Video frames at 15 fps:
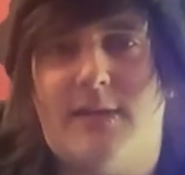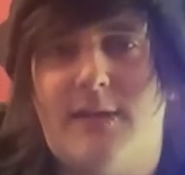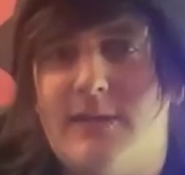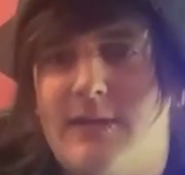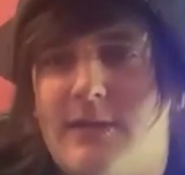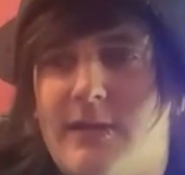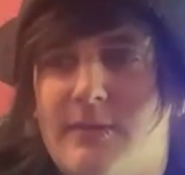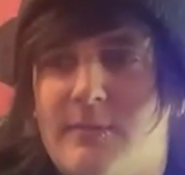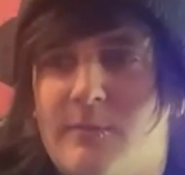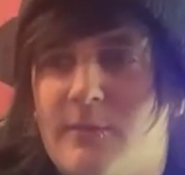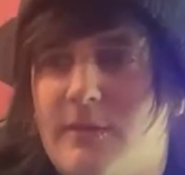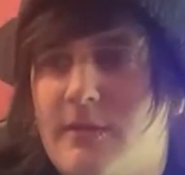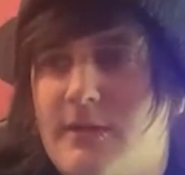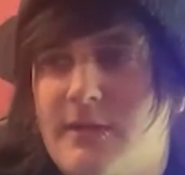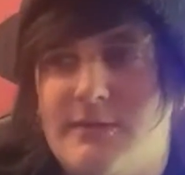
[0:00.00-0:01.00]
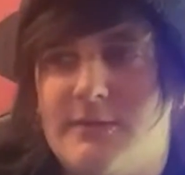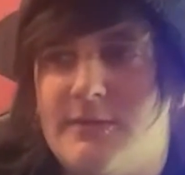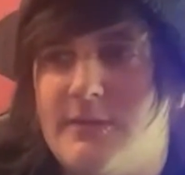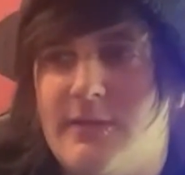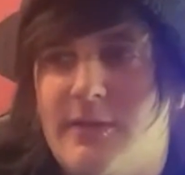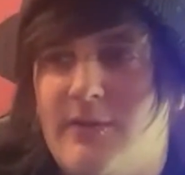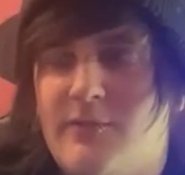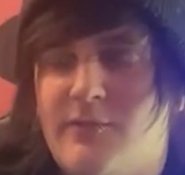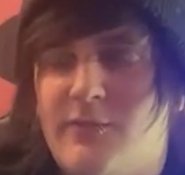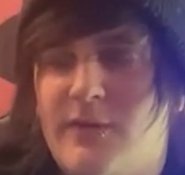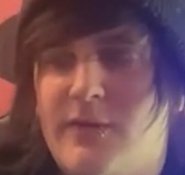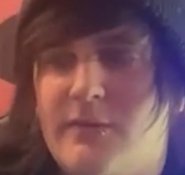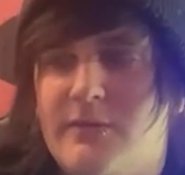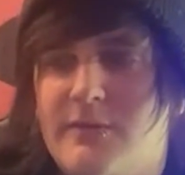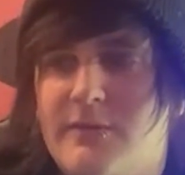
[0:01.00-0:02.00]
and I've
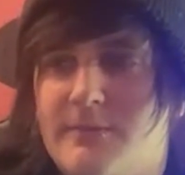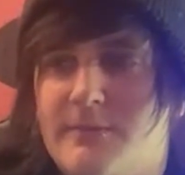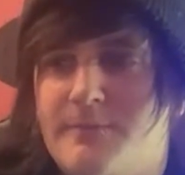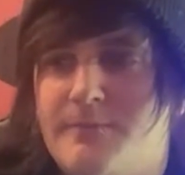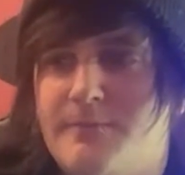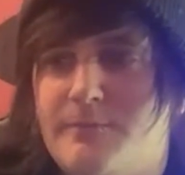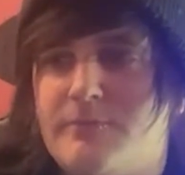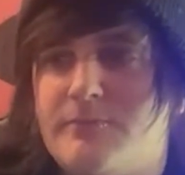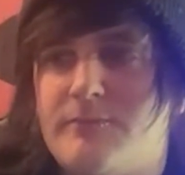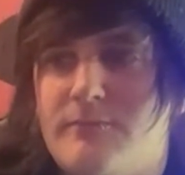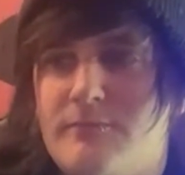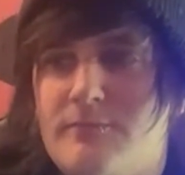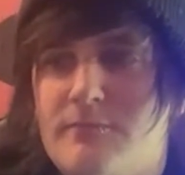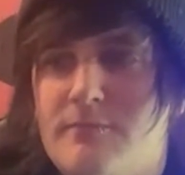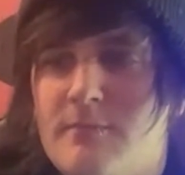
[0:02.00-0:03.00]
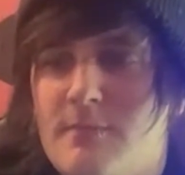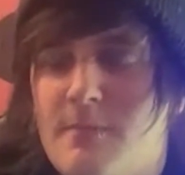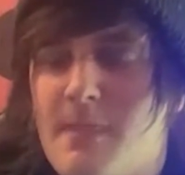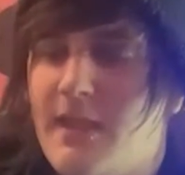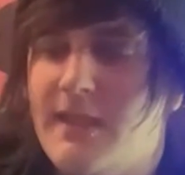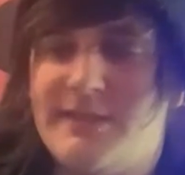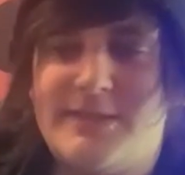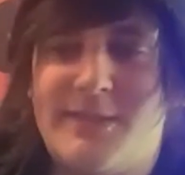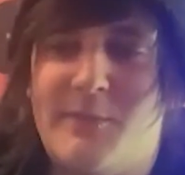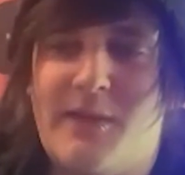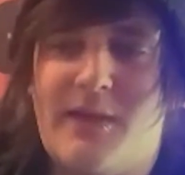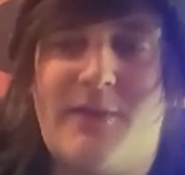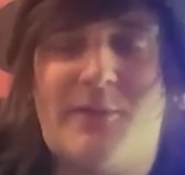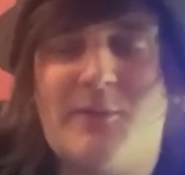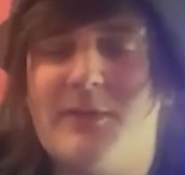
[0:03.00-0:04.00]
failed, and it's something I
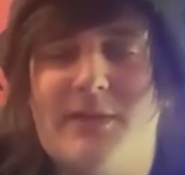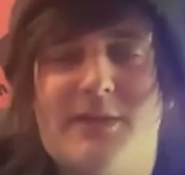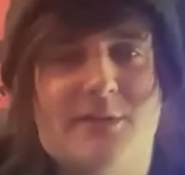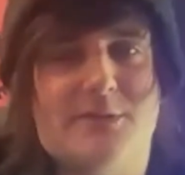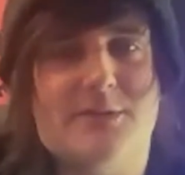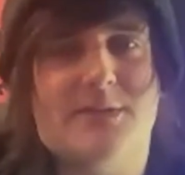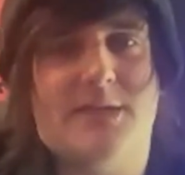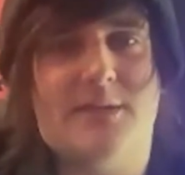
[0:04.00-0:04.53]
don't really understand,